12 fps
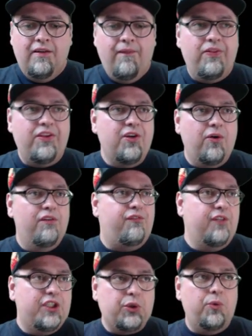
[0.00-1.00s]
you know,
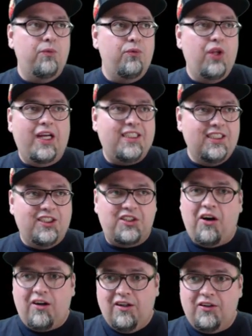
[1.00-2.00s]
official license
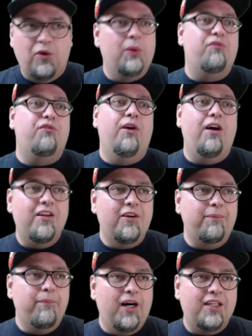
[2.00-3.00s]
cart going for a
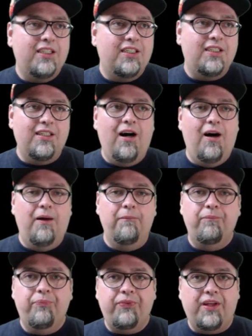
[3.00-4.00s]
hundred bucks,
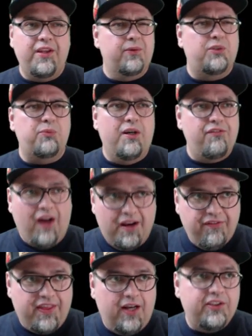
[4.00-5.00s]
um, and there was what five
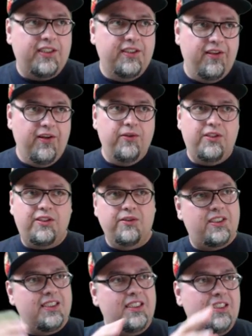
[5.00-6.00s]
thousand of those, so
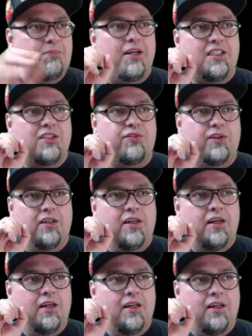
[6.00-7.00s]
sixty bucks for
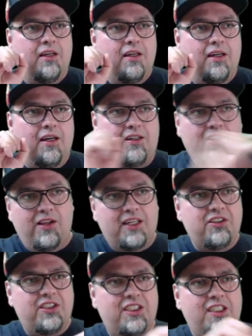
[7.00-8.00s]
a
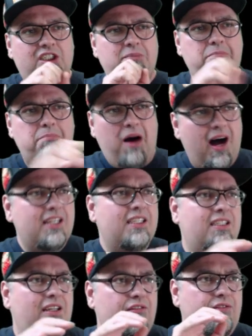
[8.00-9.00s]
collector's edition box
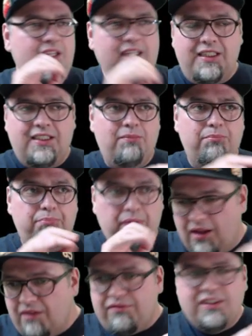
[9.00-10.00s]
of these
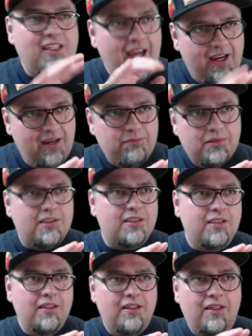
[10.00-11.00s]
beloved games.
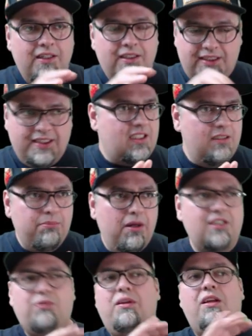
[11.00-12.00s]
Sixty
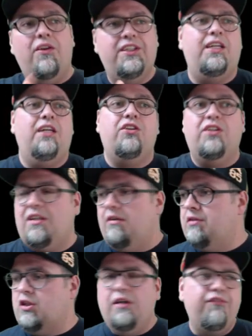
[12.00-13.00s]
bucks with all this extra stuff.
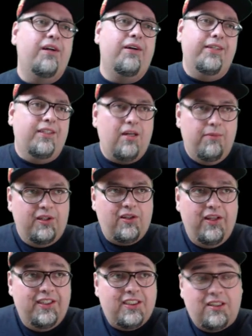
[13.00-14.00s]
Street Fighter didn't come with all
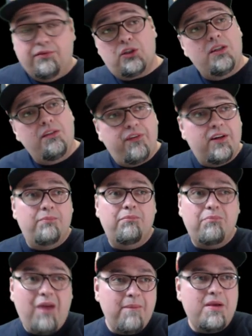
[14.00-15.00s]
that stuff. Street Fighter
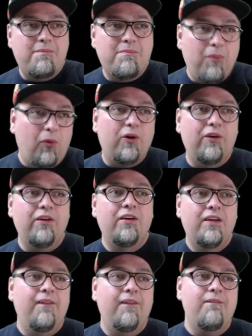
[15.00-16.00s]
might be more
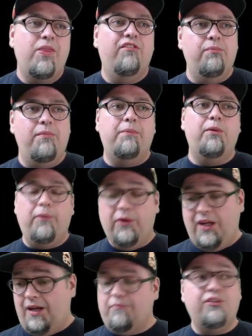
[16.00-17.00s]
of a memorable
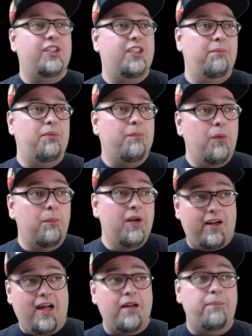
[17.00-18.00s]
game for some people, but a
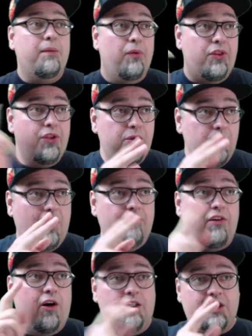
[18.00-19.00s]
lot of people do love
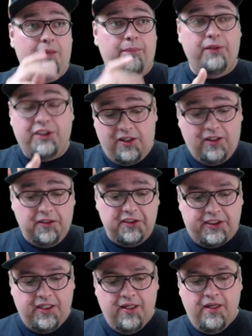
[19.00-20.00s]
R-Type
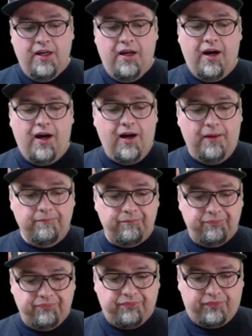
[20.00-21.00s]
Returns. Um,
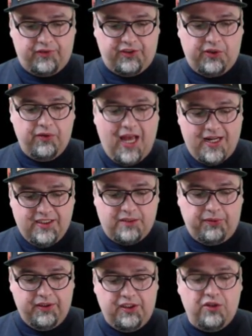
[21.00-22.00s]
so that is
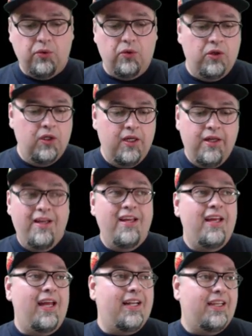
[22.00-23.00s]
pretty cool.
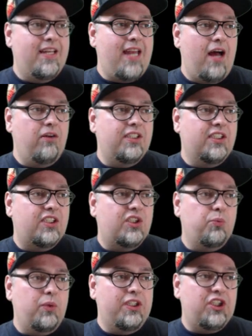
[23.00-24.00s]
And now to switch